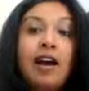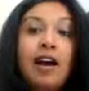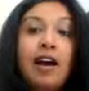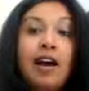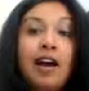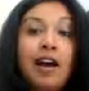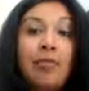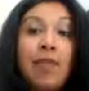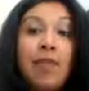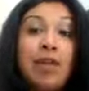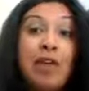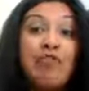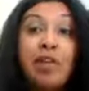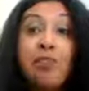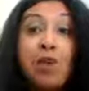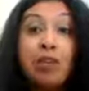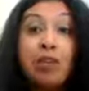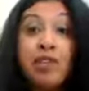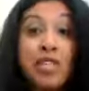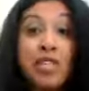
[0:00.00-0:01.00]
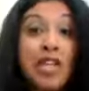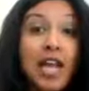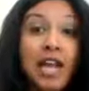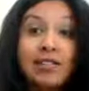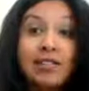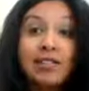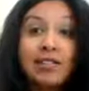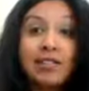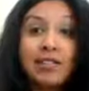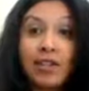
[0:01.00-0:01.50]
from both
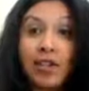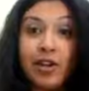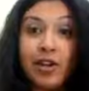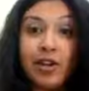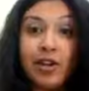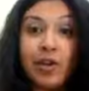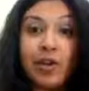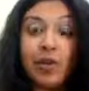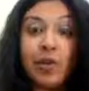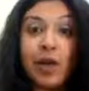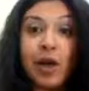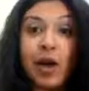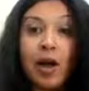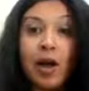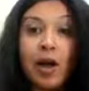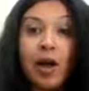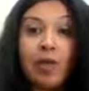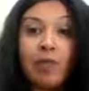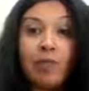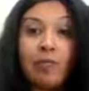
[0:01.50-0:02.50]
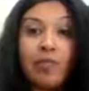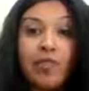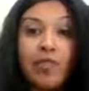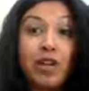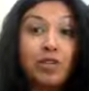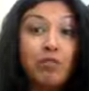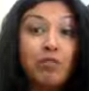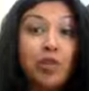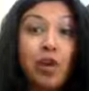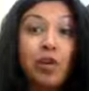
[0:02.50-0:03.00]
sides.
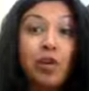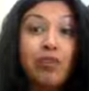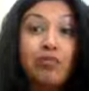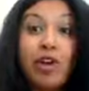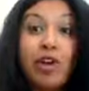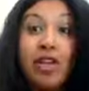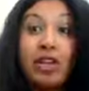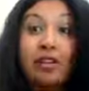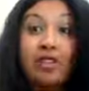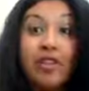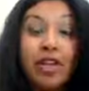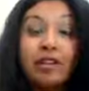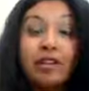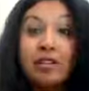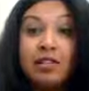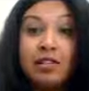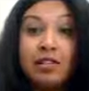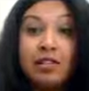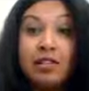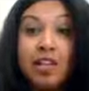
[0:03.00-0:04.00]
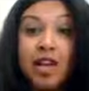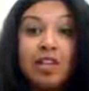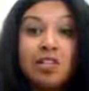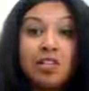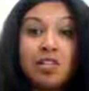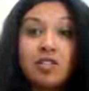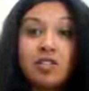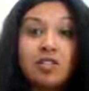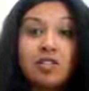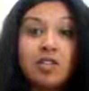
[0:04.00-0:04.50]
They're both relevant
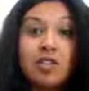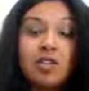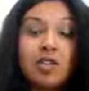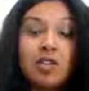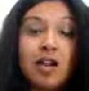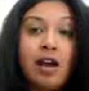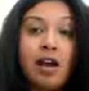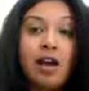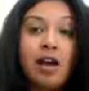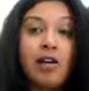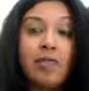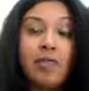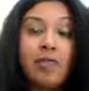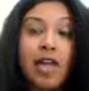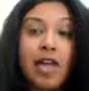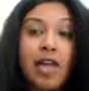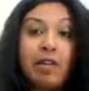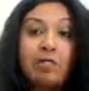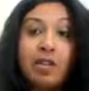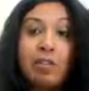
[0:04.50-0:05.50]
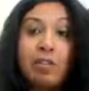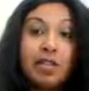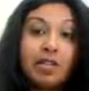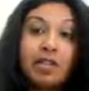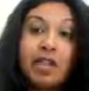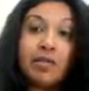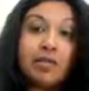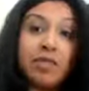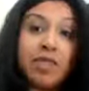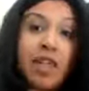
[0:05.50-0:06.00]
discussions, and people
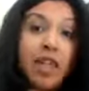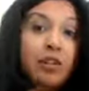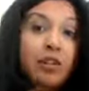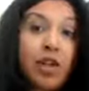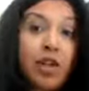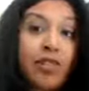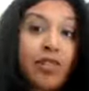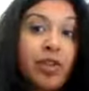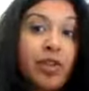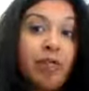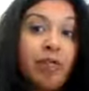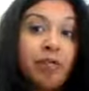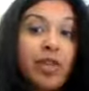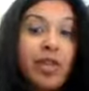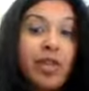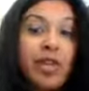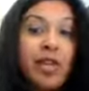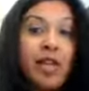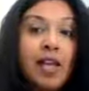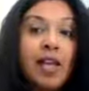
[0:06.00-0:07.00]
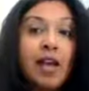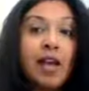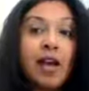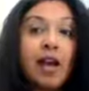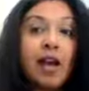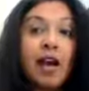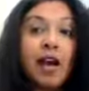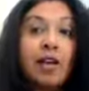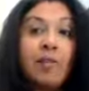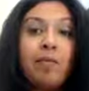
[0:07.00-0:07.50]
need to come together on them.
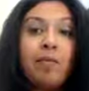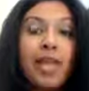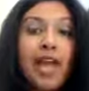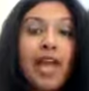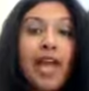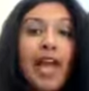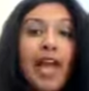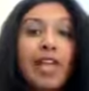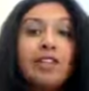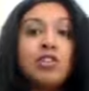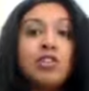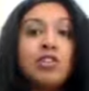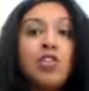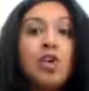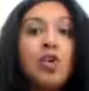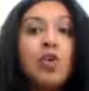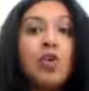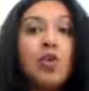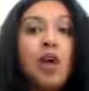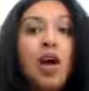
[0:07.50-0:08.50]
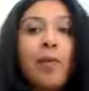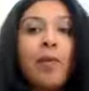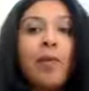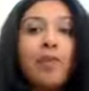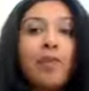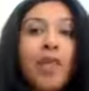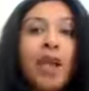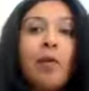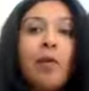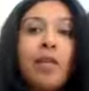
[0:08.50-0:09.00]
And so
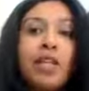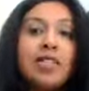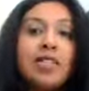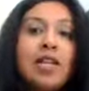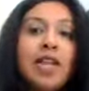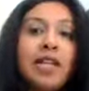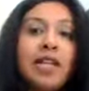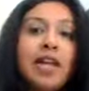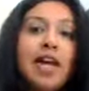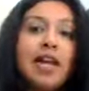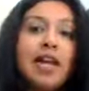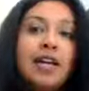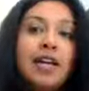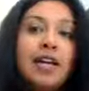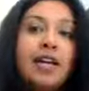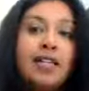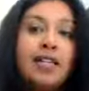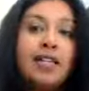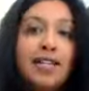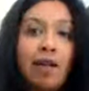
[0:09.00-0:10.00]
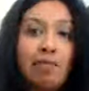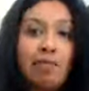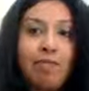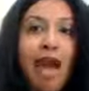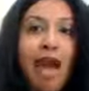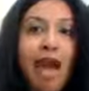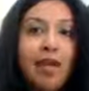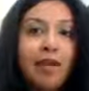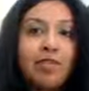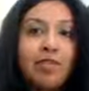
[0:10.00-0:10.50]
I want to take a step
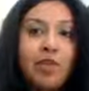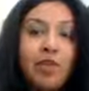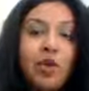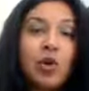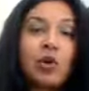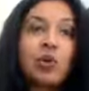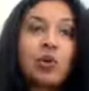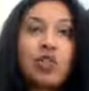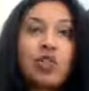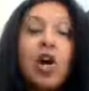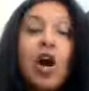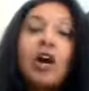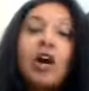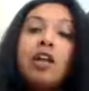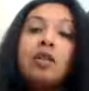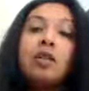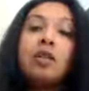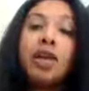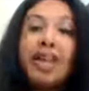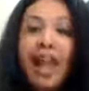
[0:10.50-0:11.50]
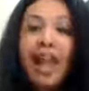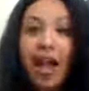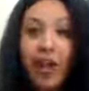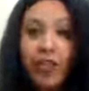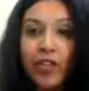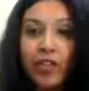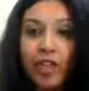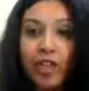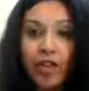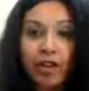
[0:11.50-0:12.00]
back. So we're talking about
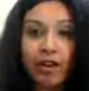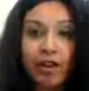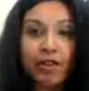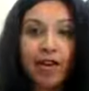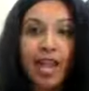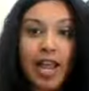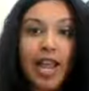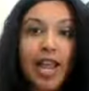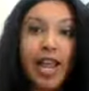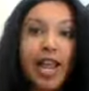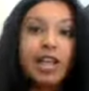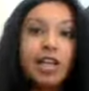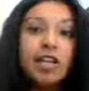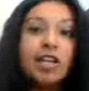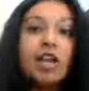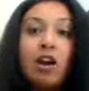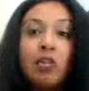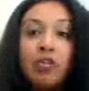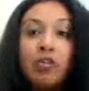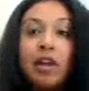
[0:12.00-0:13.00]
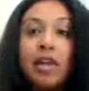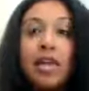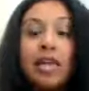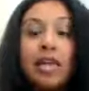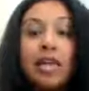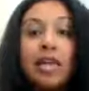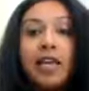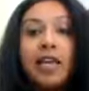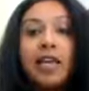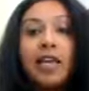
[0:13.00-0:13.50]
healthcare and
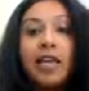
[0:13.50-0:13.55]
covering